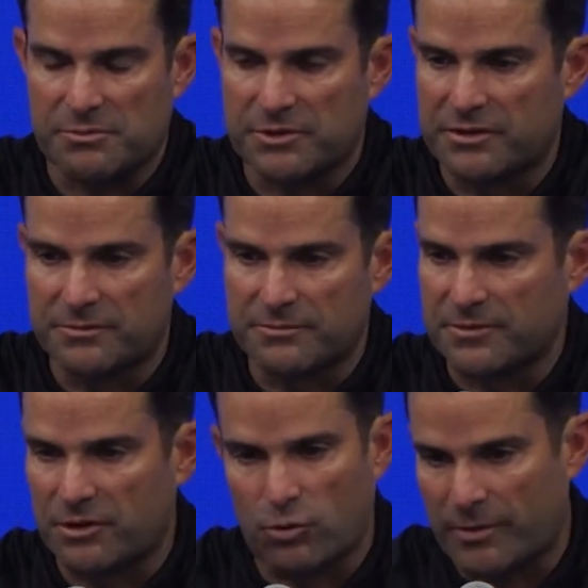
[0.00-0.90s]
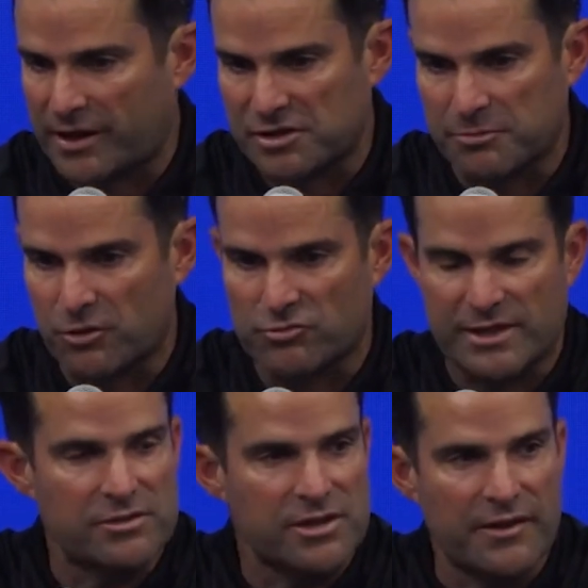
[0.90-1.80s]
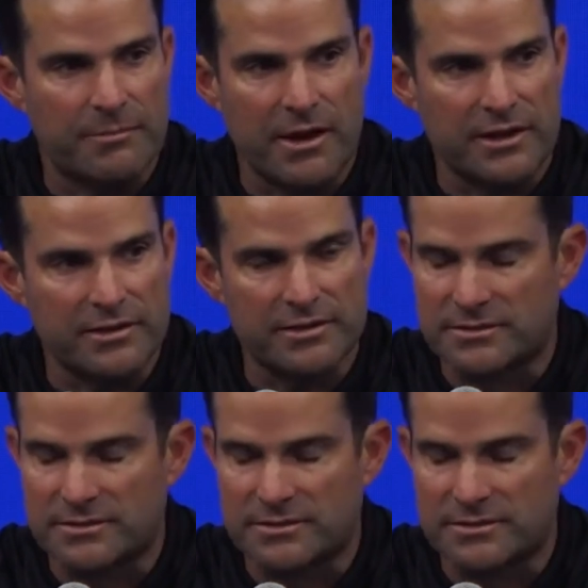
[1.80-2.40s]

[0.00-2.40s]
But the quarterback, I suppose, was outside the pocket.